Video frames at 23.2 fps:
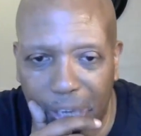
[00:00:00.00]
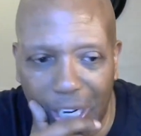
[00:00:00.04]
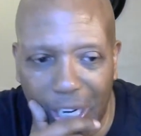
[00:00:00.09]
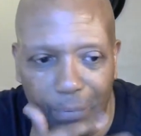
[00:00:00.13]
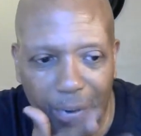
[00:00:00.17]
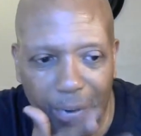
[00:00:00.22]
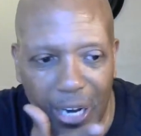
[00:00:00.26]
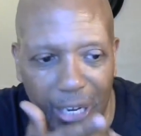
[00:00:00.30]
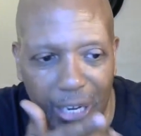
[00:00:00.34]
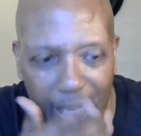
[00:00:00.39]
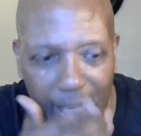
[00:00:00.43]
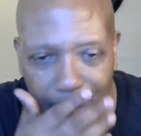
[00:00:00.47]
got
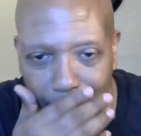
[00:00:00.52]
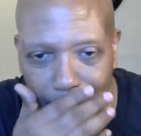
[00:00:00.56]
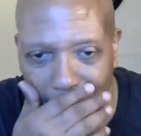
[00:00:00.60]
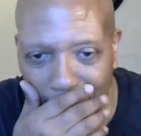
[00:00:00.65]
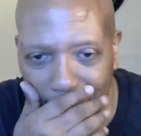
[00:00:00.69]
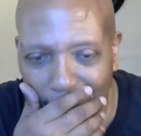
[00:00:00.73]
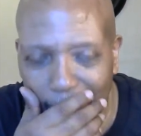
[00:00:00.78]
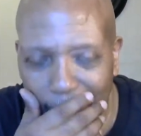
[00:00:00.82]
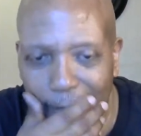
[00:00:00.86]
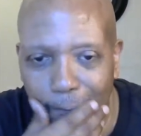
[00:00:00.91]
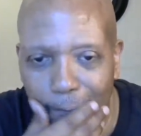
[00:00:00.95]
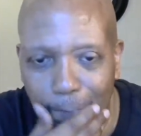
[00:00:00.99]
about eight
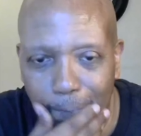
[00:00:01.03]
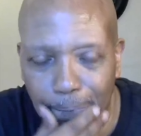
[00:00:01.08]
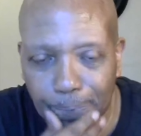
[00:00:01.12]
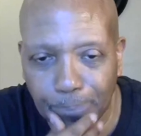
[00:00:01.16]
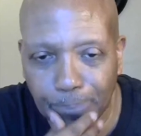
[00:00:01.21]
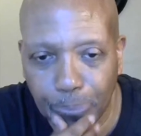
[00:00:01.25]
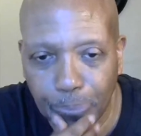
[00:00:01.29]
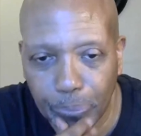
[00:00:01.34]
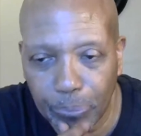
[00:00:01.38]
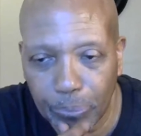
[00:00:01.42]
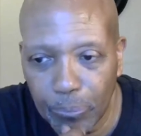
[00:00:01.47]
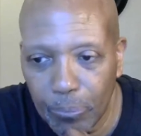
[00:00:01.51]
minutes
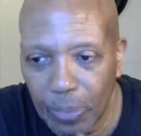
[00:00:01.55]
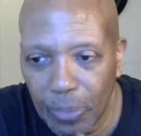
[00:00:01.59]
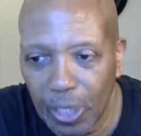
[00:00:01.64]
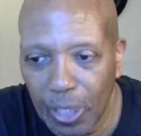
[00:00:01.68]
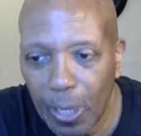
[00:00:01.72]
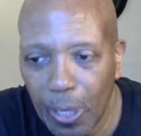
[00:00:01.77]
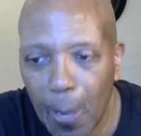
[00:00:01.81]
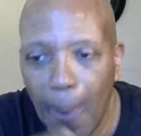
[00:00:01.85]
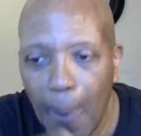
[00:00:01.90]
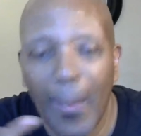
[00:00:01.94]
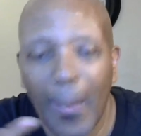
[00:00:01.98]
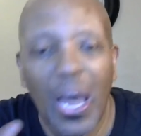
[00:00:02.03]

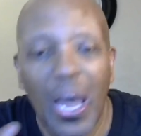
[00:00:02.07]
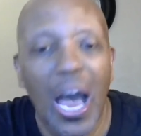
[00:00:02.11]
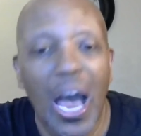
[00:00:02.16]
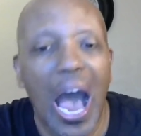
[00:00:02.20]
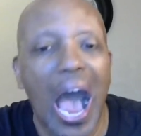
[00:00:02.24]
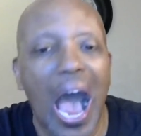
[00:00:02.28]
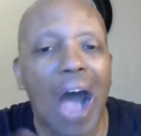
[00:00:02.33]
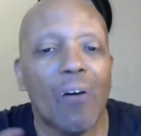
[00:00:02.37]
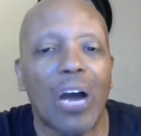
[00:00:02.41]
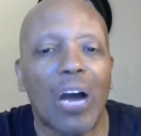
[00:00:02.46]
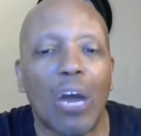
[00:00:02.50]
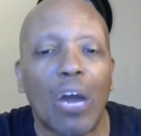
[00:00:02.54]
how